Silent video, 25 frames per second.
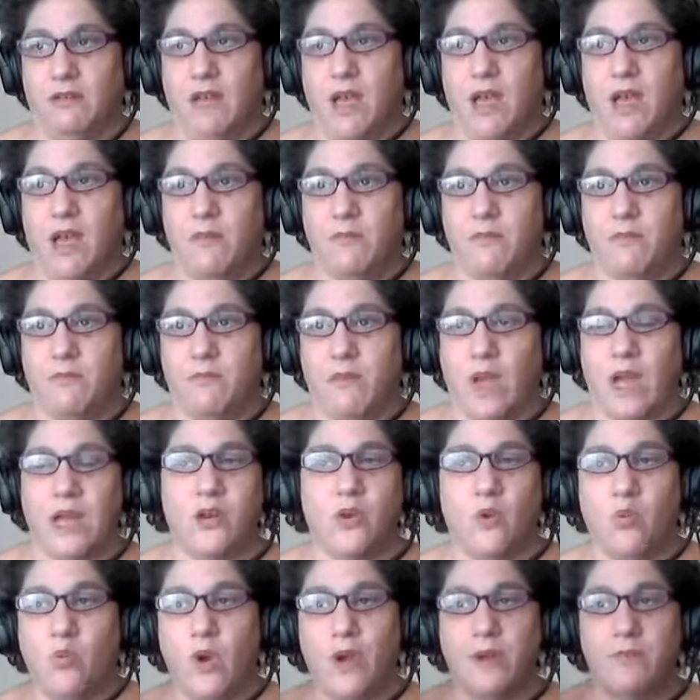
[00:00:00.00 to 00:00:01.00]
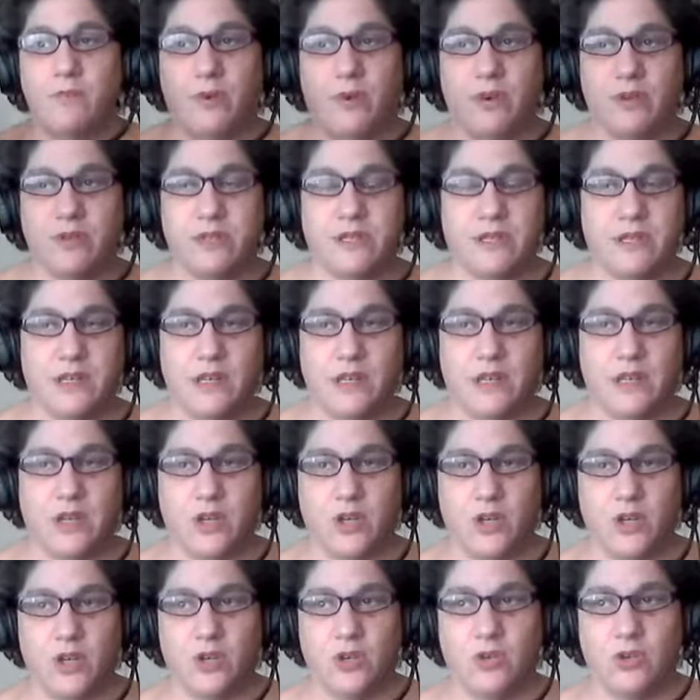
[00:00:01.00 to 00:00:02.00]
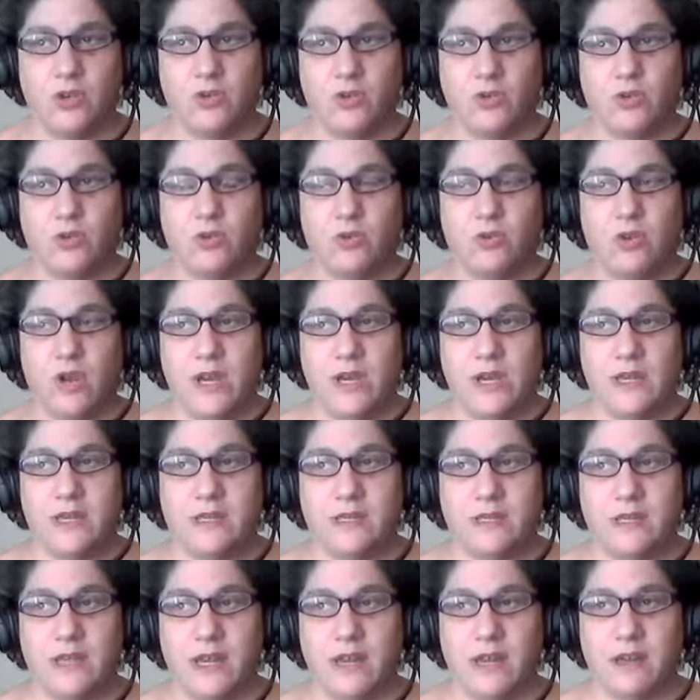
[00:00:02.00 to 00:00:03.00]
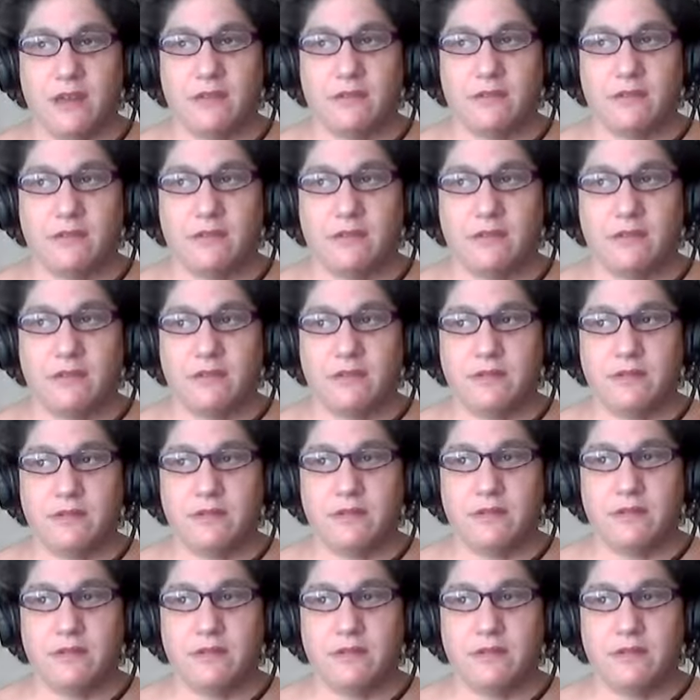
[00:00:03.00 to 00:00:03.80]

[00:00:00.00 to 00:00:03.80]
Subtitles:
I know one person who sells